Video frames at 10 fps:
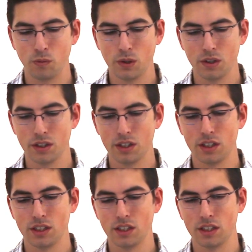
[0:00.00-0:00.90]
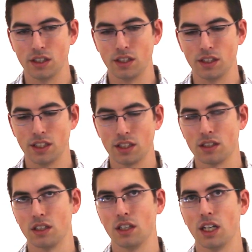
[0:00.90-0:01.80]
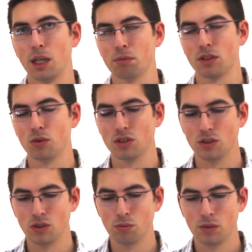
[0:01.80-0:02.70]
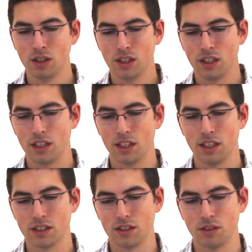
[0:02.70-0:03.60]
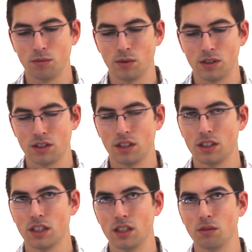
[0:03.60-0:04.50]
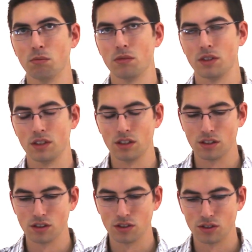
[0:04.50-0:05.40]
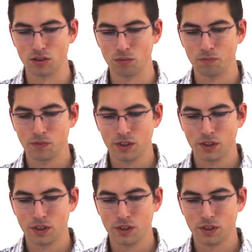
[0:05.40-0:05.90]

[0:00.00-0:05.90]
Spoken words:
really, and that's an optical zoom, and it has a 10-time digital zoom.